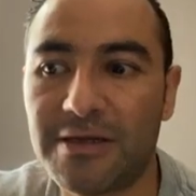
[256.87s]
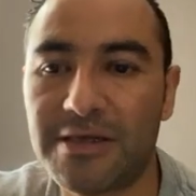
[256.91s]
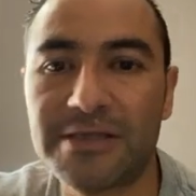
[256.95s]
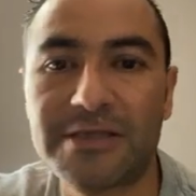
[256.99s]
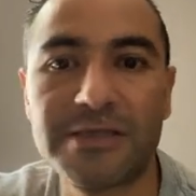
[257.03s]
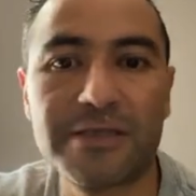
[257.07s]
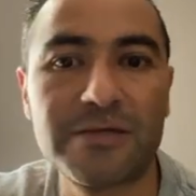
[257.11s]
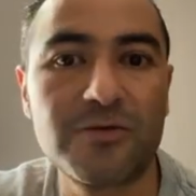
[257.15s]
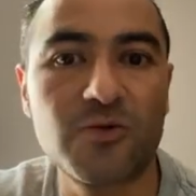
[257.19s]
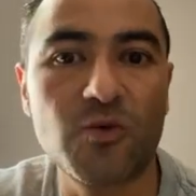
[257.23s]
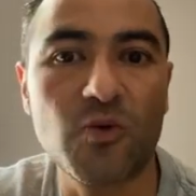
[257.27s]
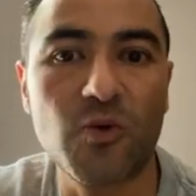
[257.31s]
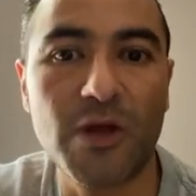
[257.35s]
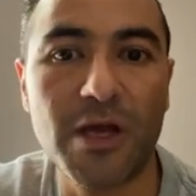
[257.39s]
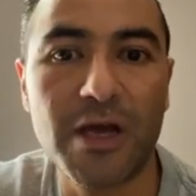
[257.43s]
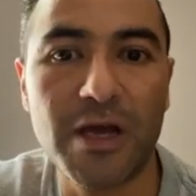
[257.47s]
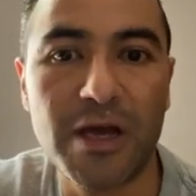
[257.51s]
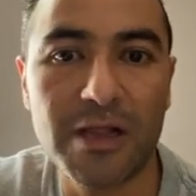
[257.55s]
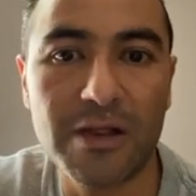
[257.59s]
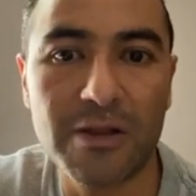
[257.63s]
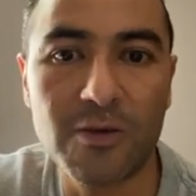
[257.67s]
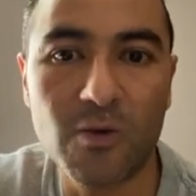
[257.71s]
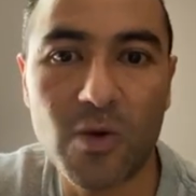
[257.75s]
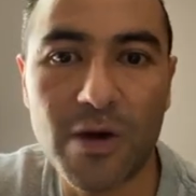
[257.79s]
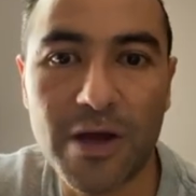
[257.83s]
Is it
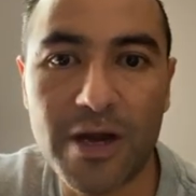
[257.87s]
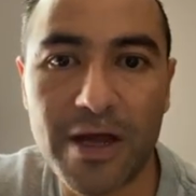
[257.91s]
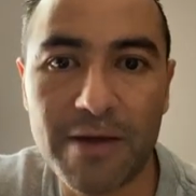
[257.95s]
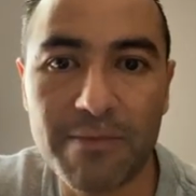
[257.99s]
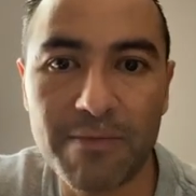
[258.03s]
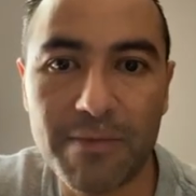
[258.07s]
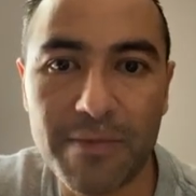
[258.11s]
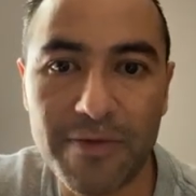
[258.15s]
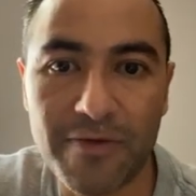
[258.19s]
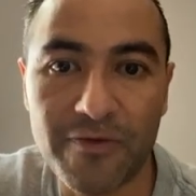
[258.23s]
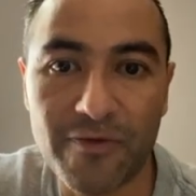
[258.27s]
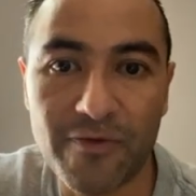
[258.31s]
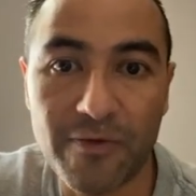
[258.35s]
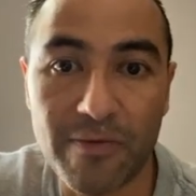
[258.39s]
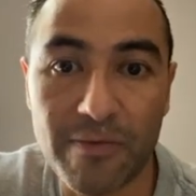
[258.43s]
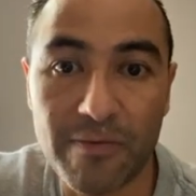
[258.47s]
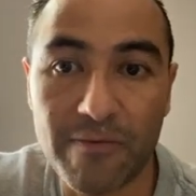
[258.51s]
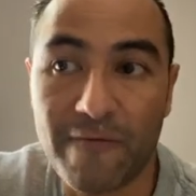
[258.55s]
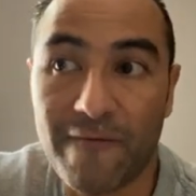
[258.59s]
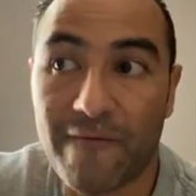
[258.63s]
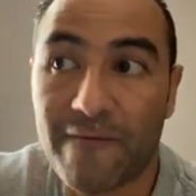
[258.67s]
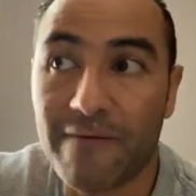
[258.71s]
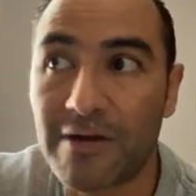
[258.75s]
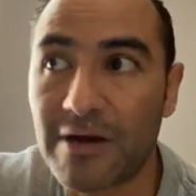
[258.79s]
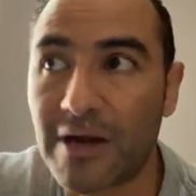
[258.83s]
real what I'm
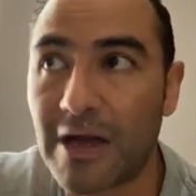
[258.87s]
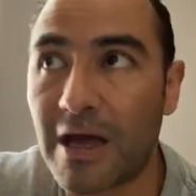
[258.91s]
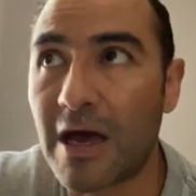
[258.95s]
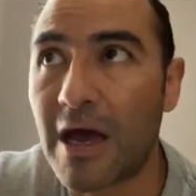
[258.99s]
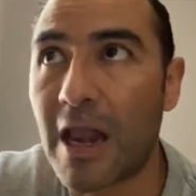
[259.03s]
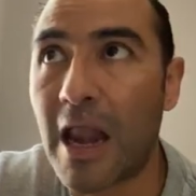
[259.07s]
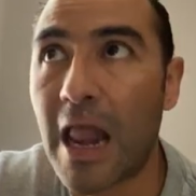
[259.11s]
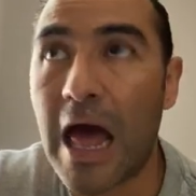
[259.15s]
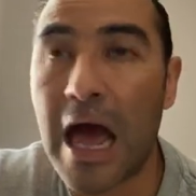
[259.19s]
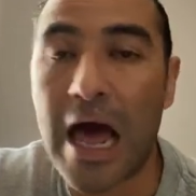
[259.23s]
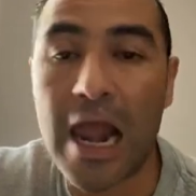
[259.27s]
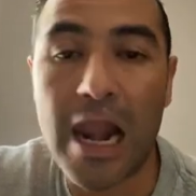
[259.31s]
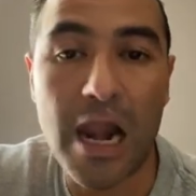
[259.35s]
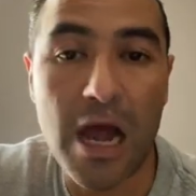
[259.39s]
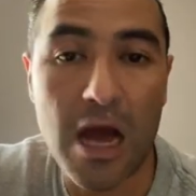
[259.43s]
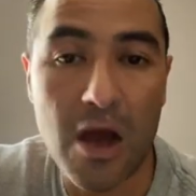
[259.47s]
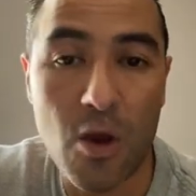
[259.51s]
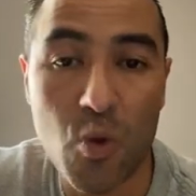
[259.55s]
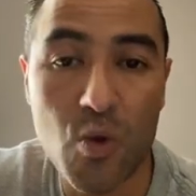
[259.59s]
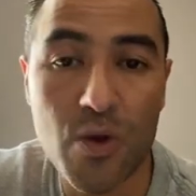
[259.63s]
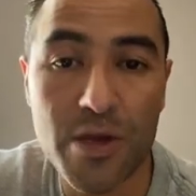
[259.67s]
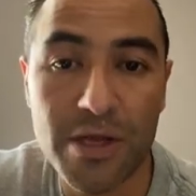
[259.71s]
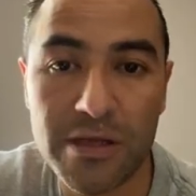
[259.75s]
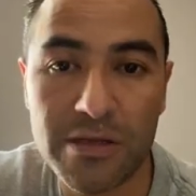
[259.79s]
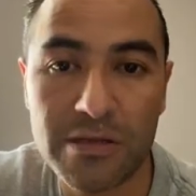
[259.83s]
uh,
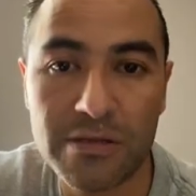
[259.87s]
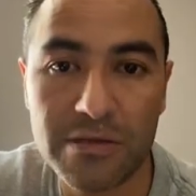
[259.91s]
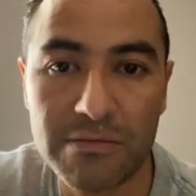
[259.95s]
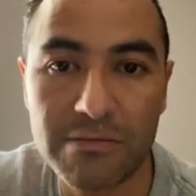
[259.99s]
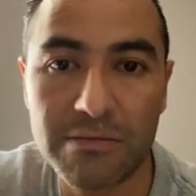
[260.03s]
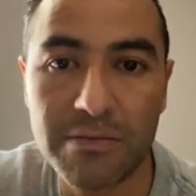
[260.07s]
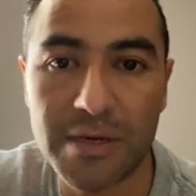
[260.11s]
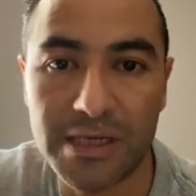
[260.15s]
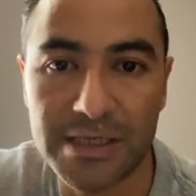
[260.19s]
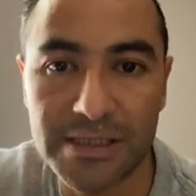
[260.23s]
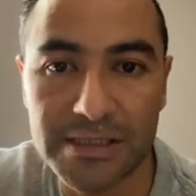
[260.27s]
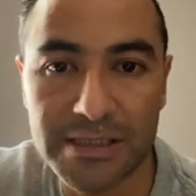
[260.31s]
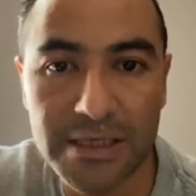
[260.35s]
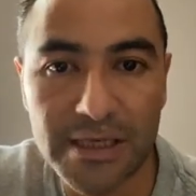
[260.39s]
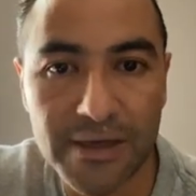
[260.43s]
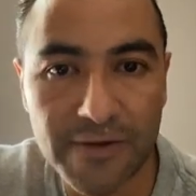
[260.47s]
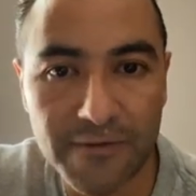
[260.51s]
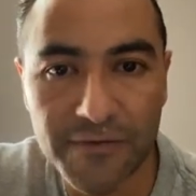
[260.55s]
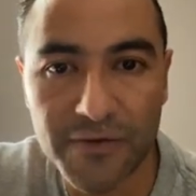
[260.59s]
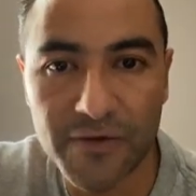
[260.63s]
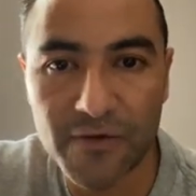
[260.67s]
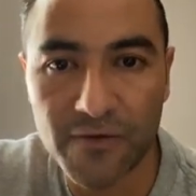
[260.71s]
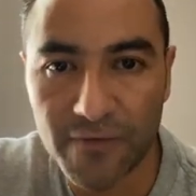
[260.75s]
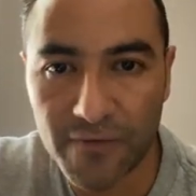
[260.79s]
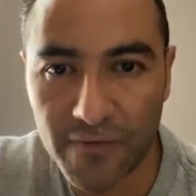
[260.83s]
allowing
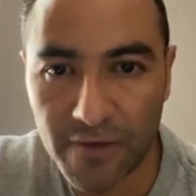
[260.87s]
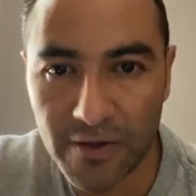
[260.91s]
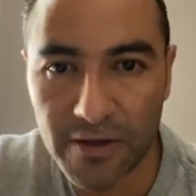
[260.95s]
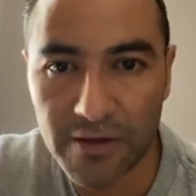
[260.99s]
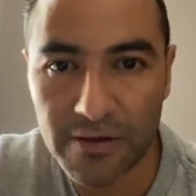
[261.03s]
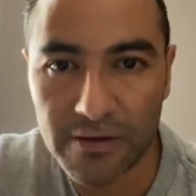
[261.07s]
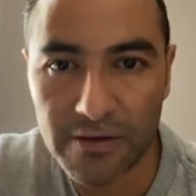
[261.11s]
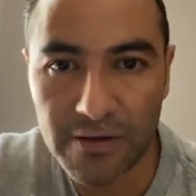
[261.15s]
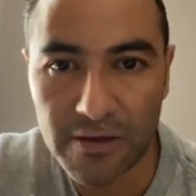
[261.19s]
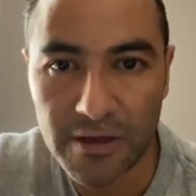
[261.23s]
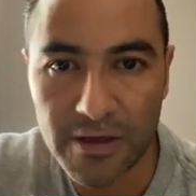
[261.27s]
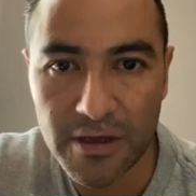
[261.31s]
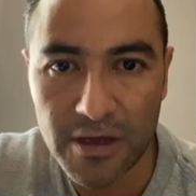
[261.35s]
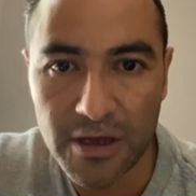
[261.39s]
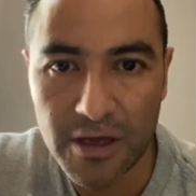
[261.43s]
myself to feel?